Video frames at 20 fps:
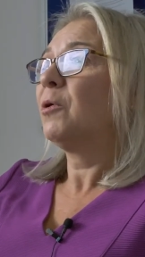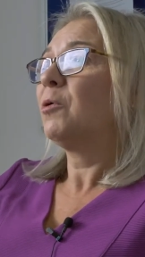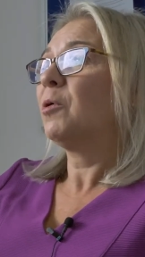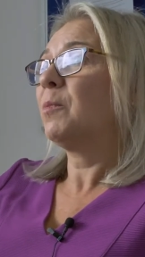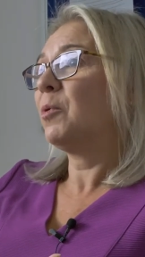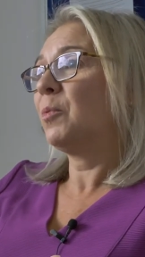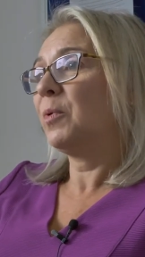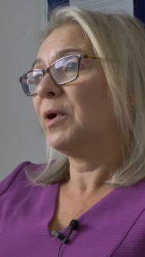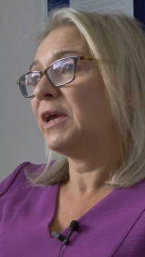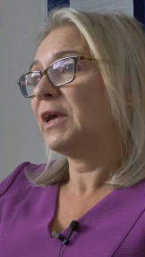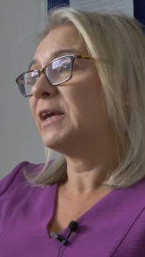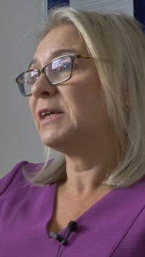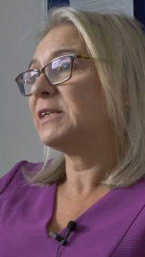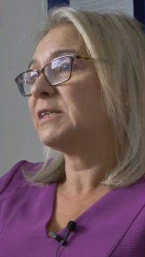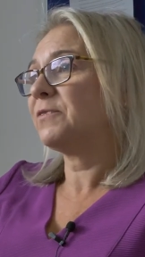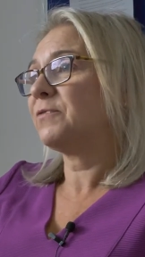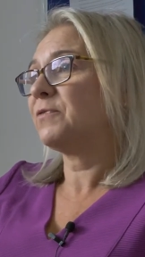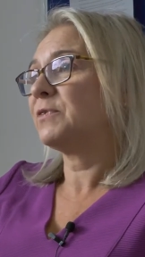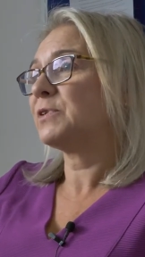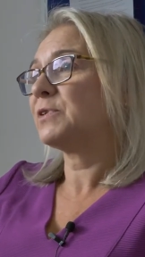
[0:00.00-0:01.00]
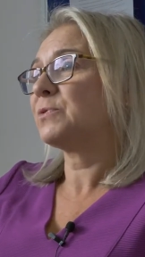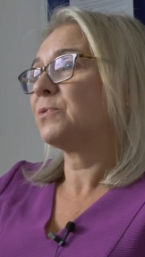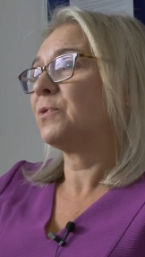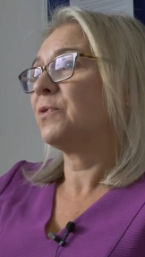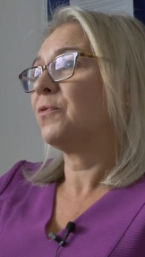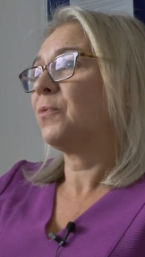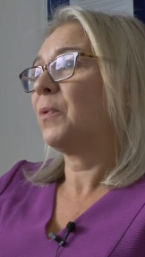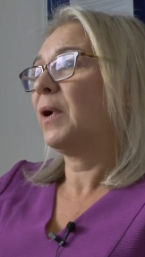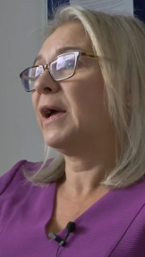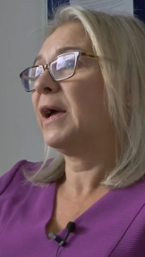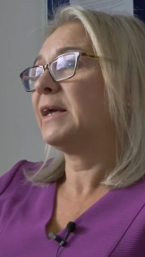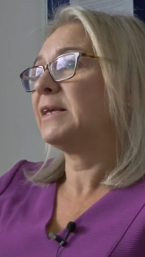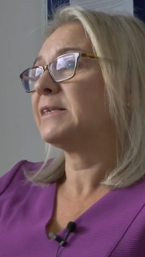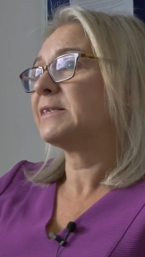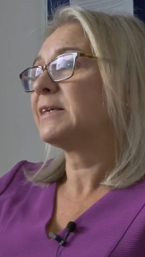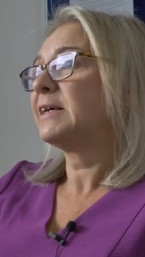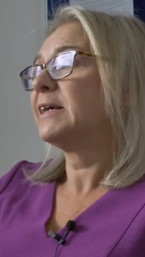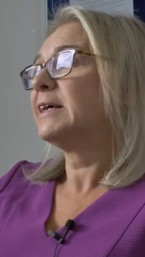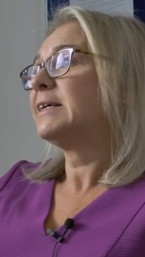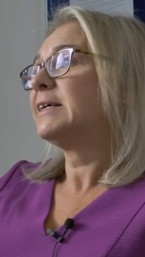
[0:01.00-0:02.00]
We'll be working in different sort of
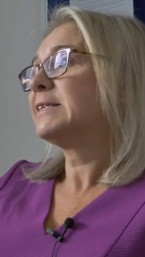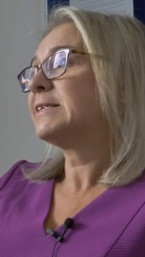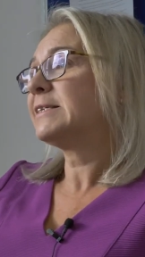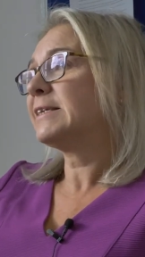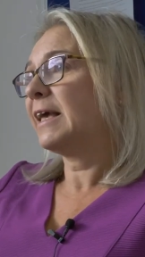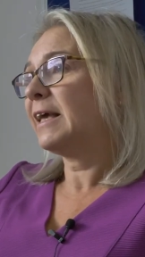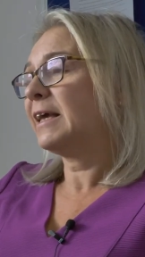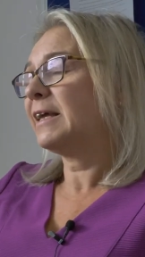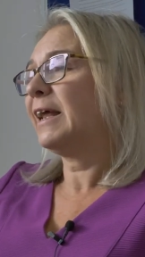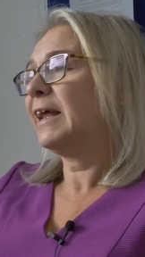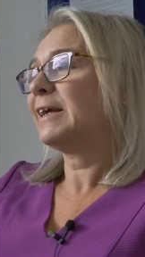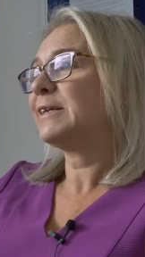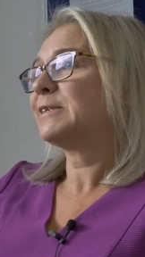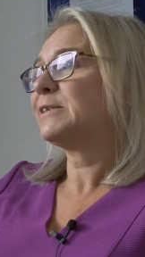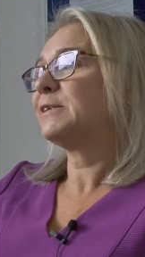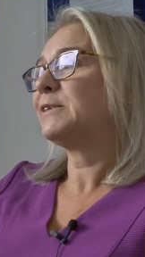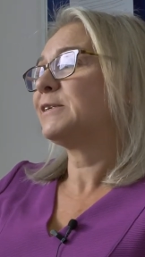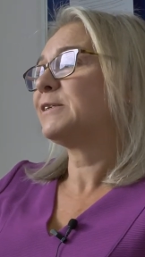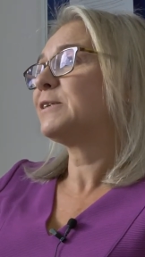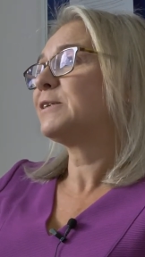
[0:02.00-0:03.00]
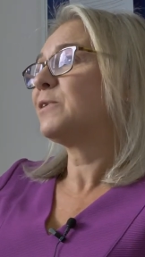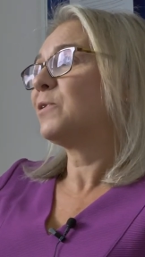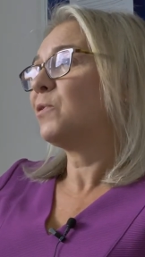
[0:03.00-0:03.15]
ways. Stay connected,